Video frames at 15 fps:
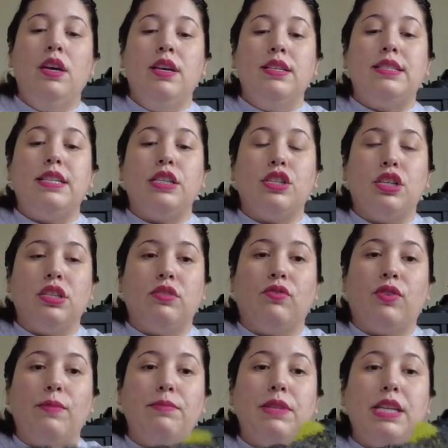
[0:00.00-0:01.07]
stitches
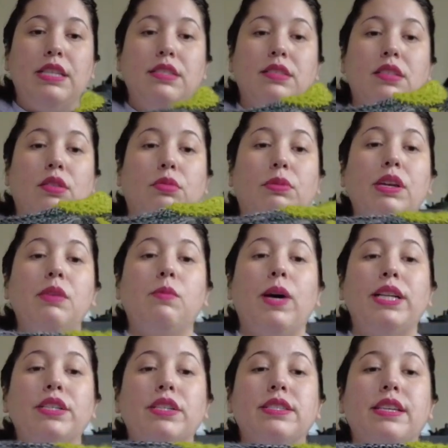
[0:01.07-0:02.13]
from these 3
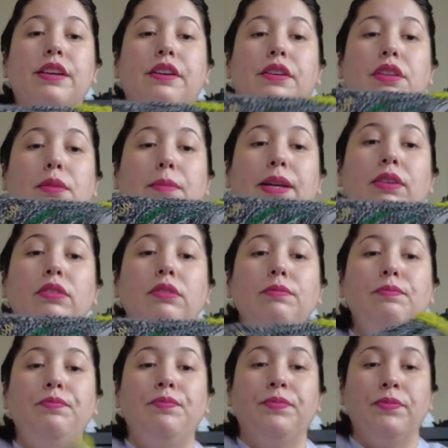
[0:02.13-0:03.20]
wedges here in the middle,
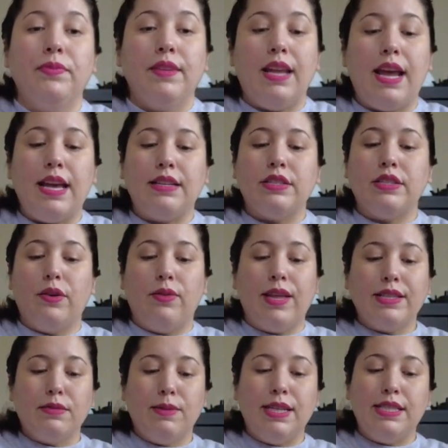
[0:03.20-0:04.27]
and so
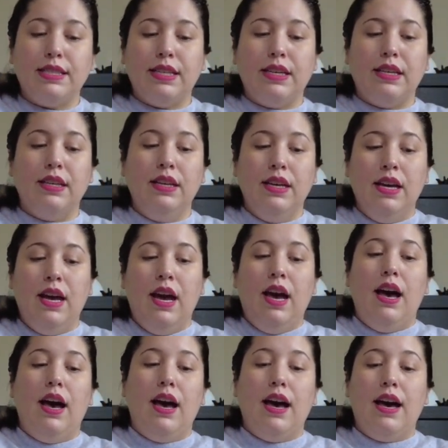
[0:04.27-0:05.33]
that's what I did.
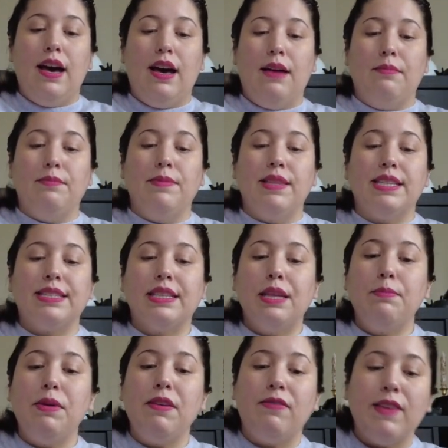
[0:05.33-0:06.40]
The
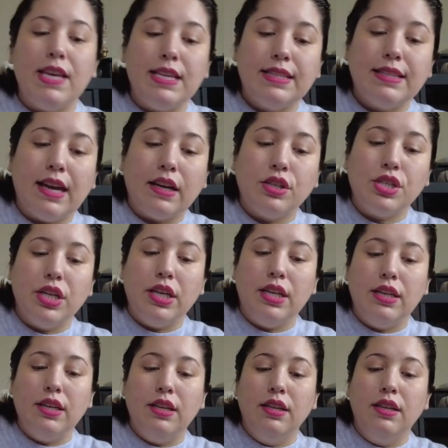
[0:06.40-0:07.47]
Slippy V
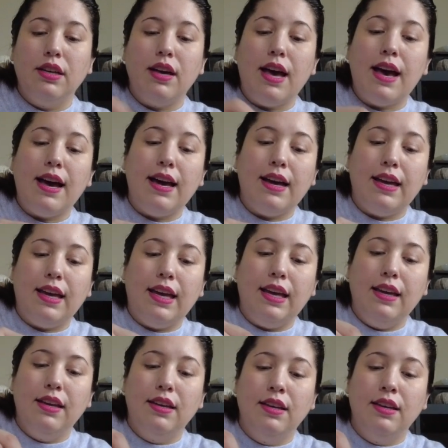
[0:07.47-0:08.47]
section, I